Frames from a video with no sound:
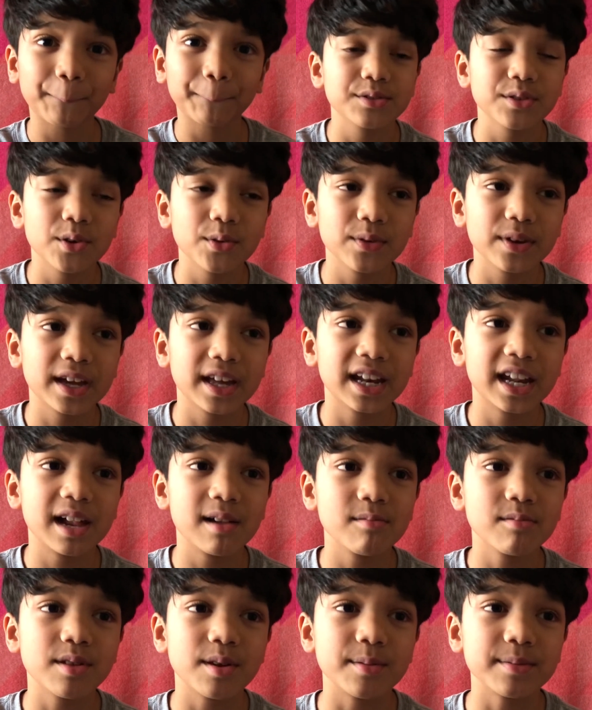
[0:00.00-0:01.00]
So we can
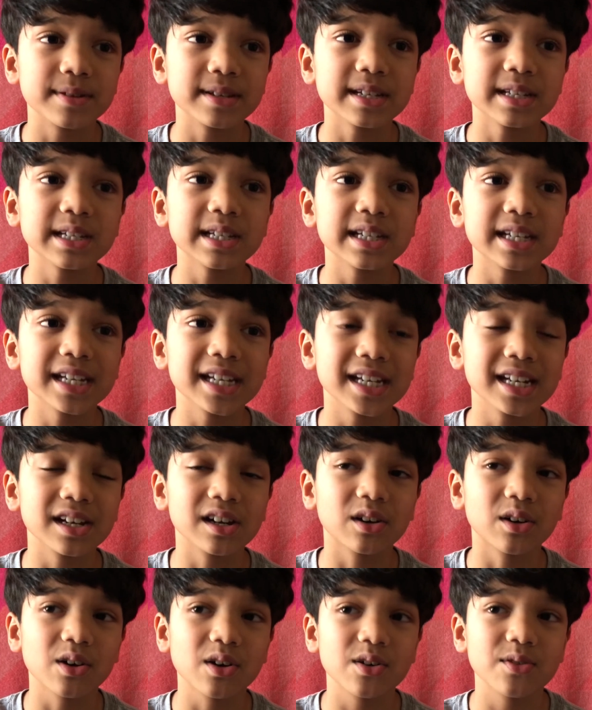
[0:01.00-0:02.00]
help them eat
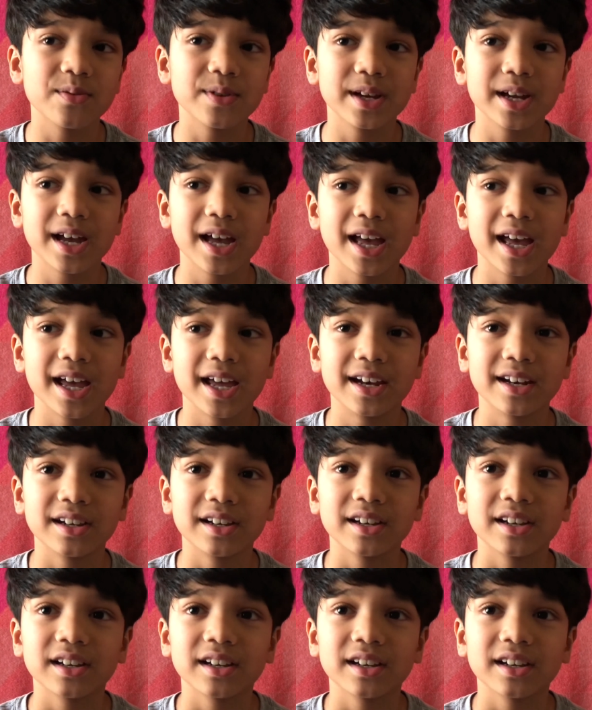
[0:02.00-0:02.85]
or we can